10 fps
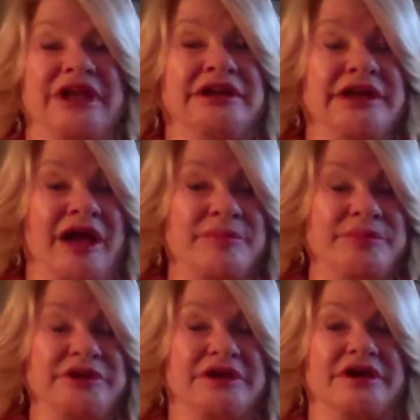and
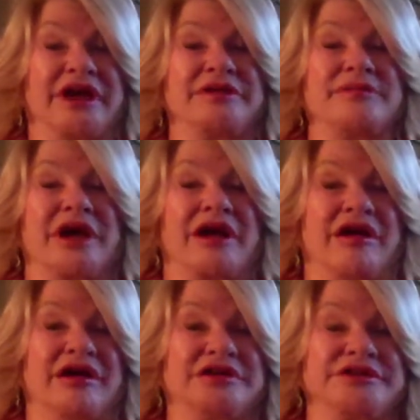happier, and my
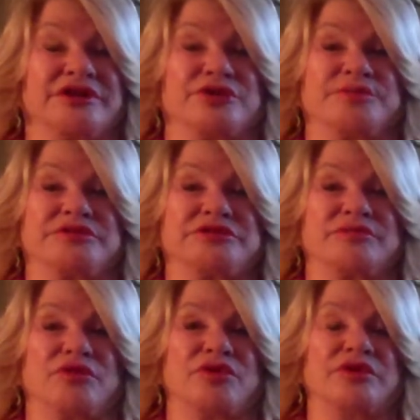heart
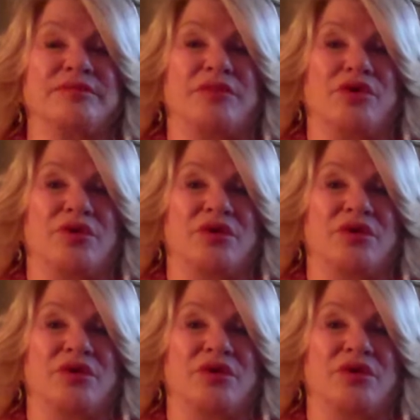opened more and more.